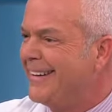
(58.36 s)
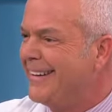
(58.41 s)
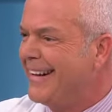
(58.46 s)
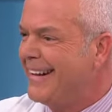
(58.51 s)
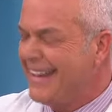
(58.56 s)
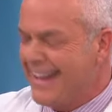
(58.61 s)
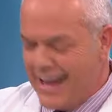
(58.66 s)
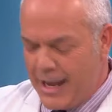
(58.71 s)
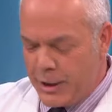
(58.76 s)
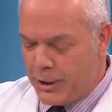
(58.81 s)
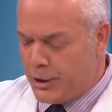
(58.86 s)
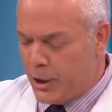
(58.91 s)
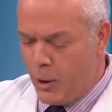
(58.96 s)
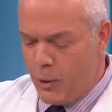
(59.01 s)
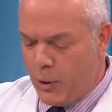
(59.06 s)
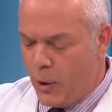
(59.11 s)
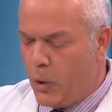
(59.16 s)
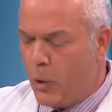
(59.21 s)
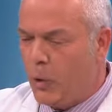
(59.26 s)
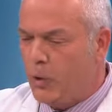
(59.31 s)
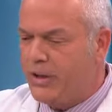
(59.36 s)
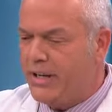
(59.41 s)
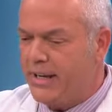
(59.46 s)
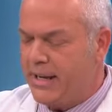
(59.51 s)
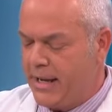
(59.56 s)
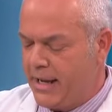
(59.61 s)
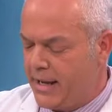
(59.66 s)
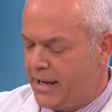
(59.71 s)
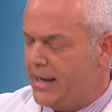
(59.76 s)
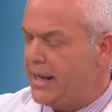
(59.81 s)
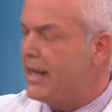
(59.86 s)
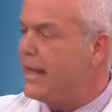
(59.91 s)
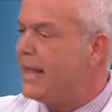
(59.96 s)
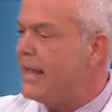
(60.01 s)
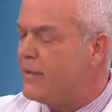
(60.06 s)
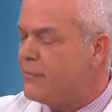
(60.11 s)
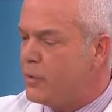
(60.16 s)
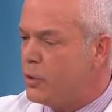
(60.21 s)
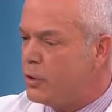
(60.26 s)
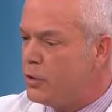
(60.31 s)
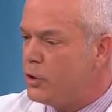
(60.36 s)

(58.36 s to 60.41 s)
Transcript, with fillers: All right? don't hold it in. If you